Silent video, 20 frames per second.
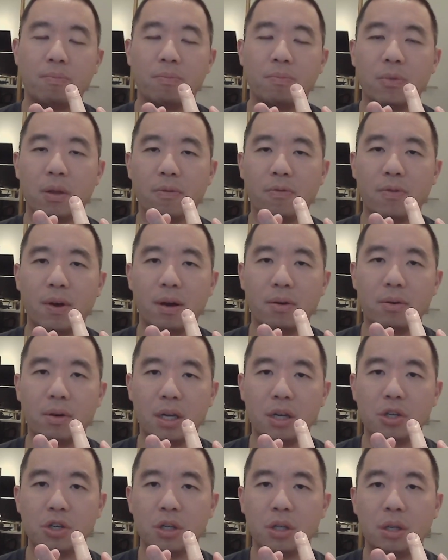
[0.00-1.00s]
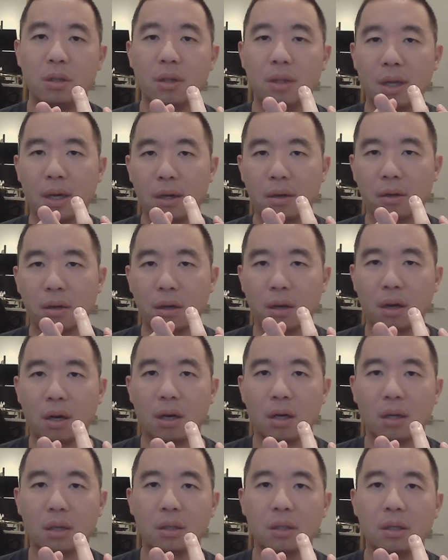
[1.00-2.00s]
the foundation, that could
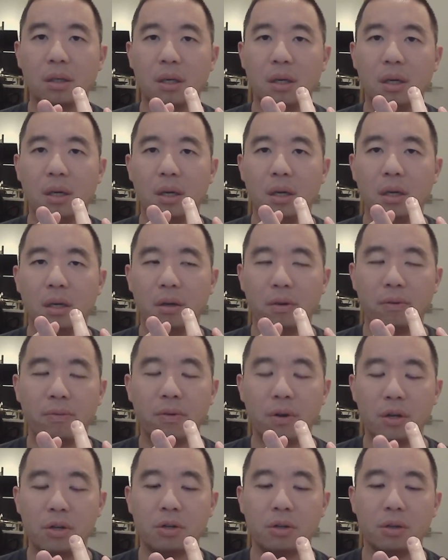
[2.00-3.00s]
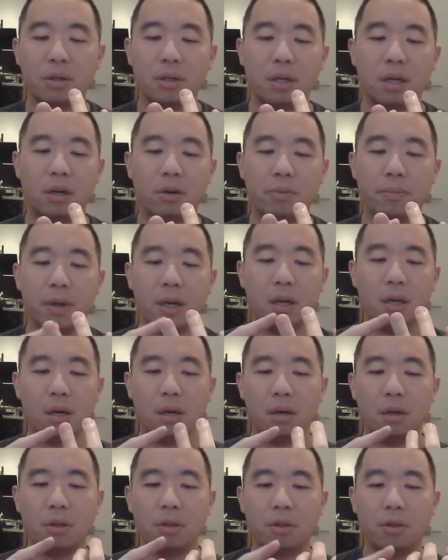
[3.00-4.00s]
cause differential settlement.
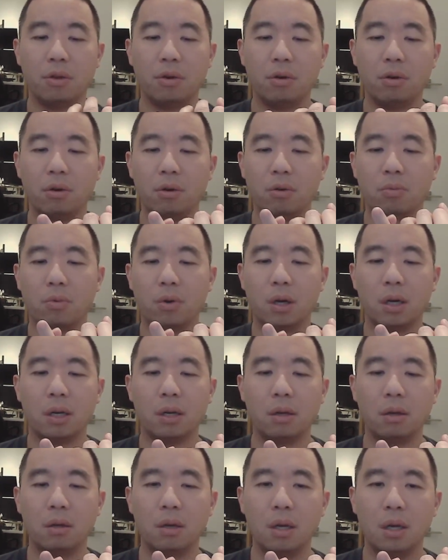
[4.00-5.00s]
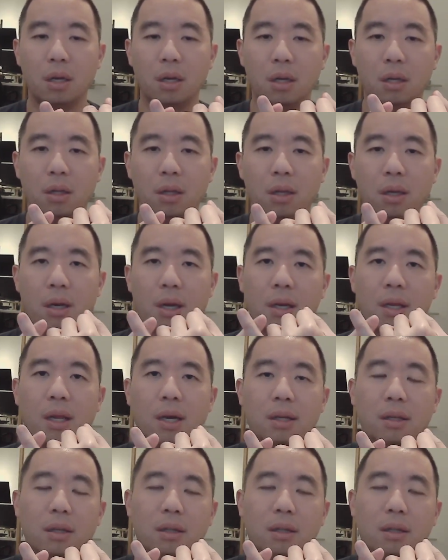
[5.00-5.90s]
And the third one that I'd like to